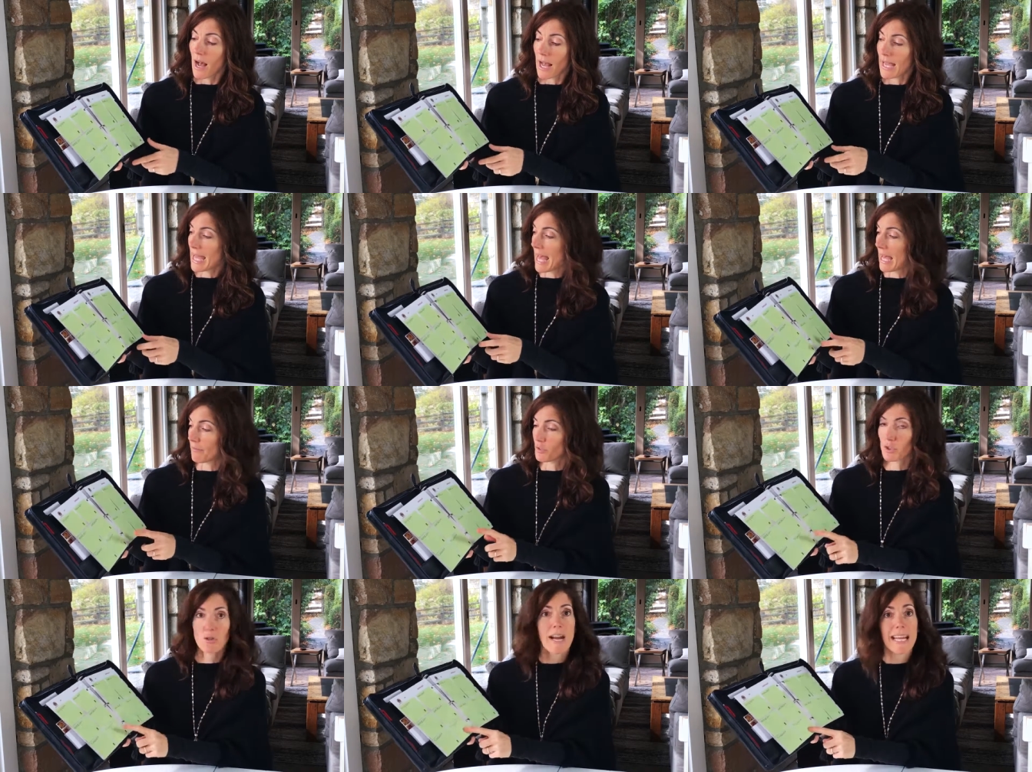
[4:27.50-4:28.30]
I
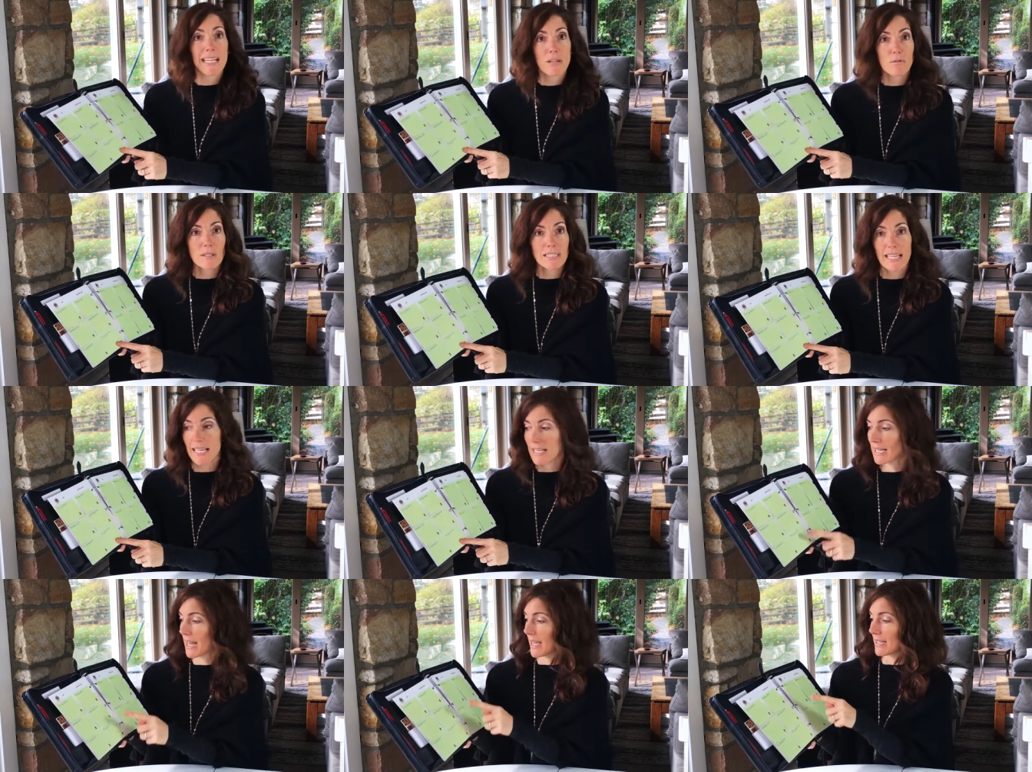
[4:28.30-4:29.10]
have training
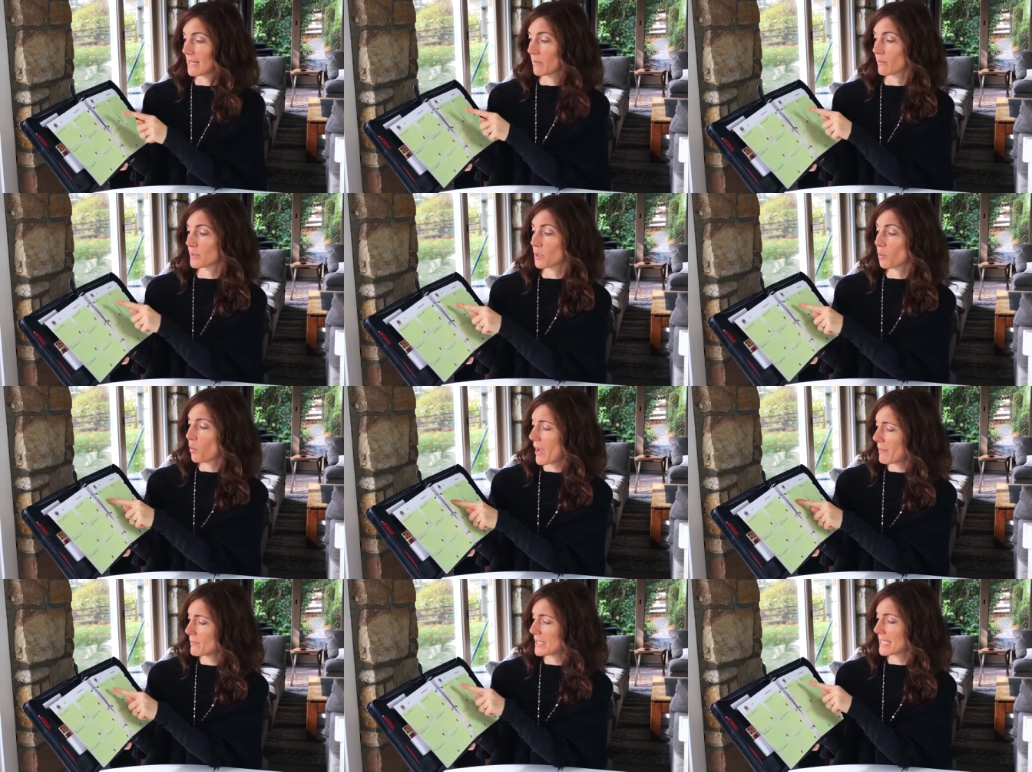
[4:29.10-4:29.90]
related items,
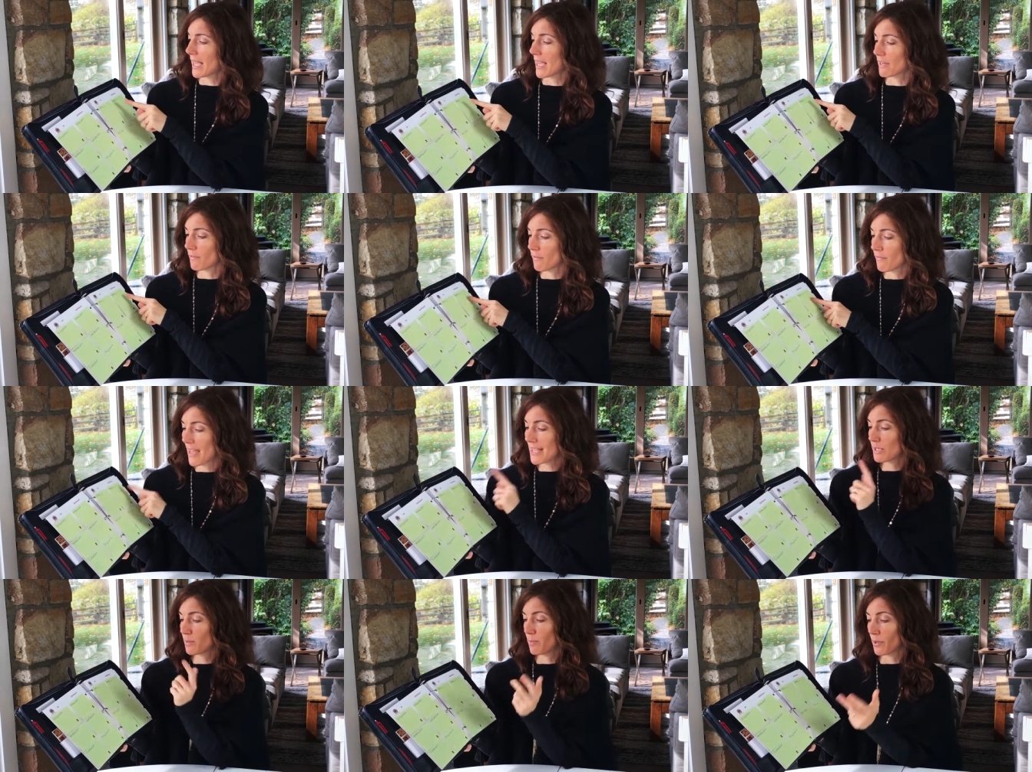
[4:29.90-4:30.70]
website,
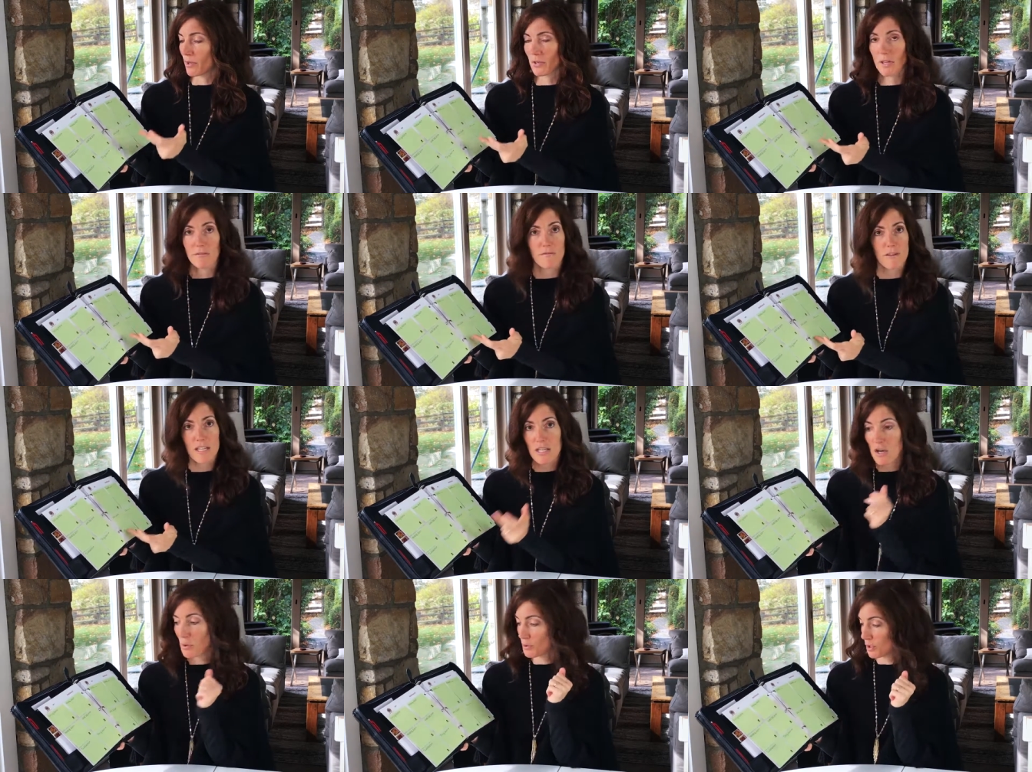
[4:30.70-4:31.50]
Facebook,
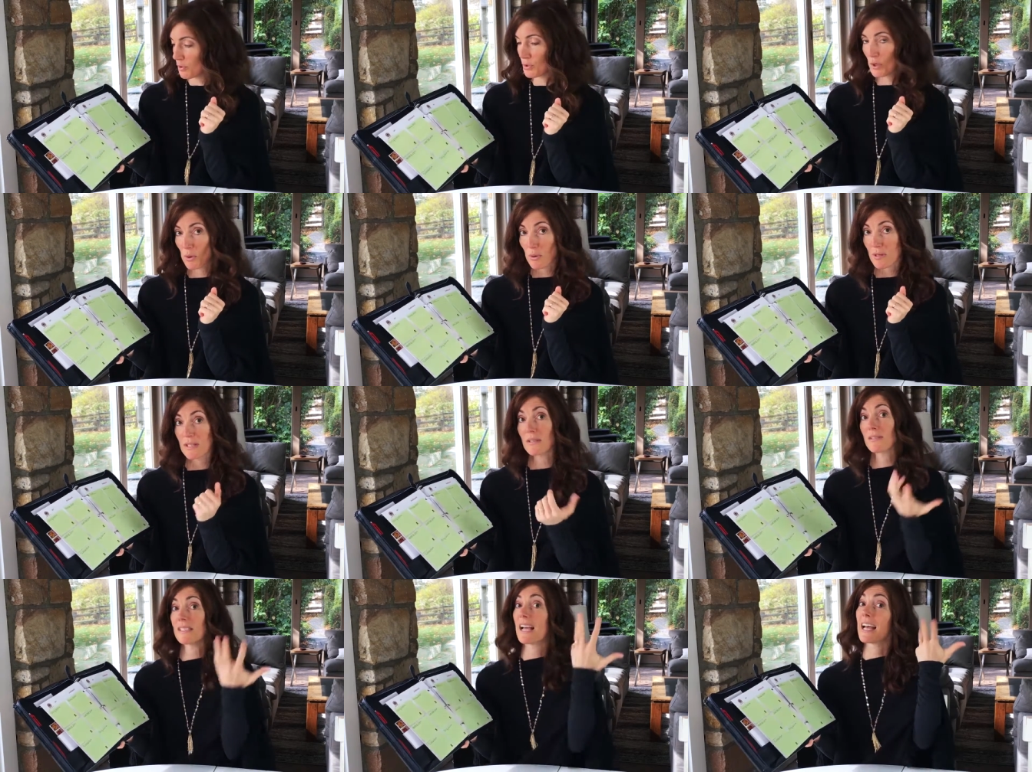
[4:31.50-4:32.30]
video
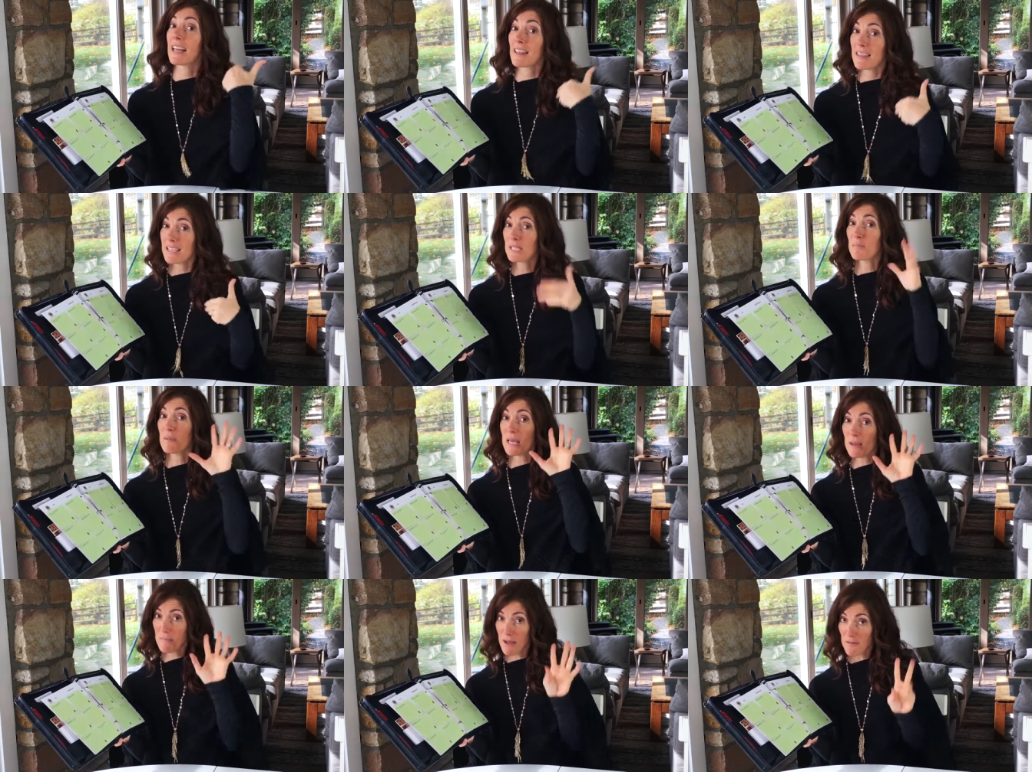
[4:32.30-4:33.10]
tutorials, this
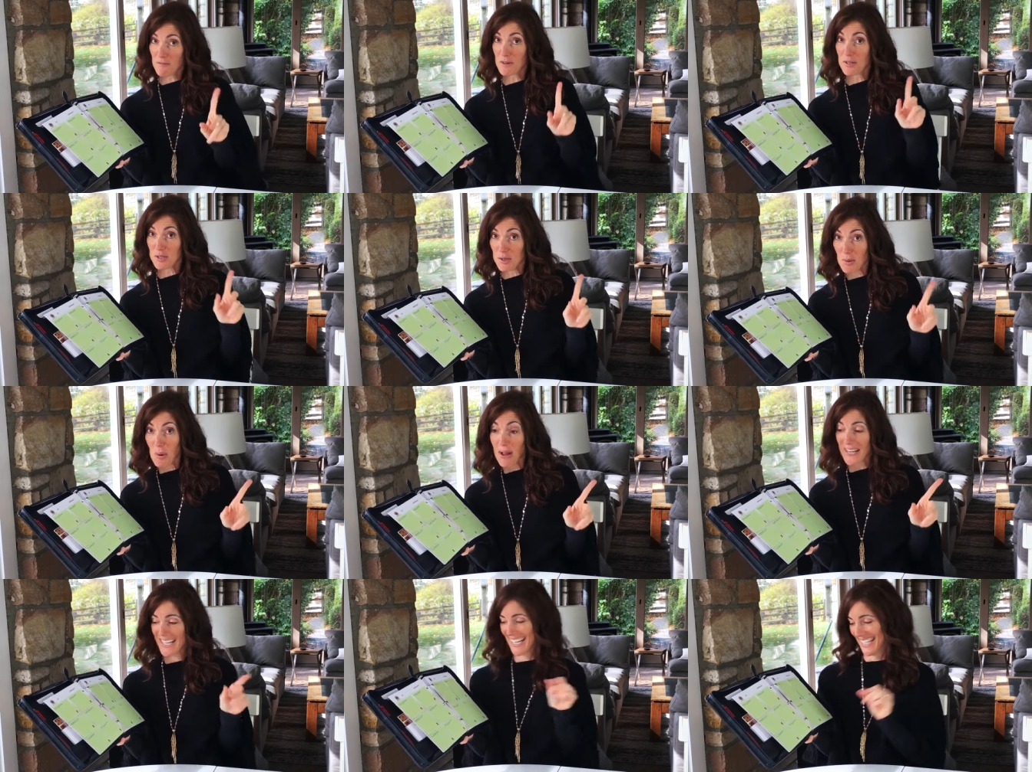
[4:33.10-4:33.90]
being my first
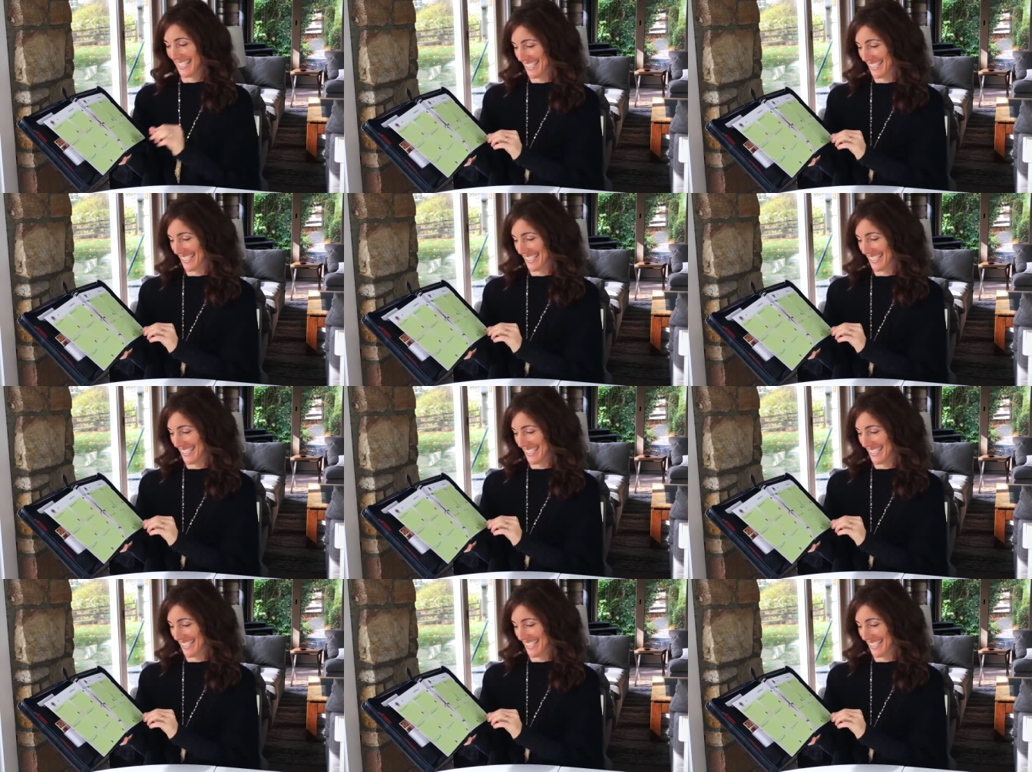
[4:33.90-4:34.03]
one,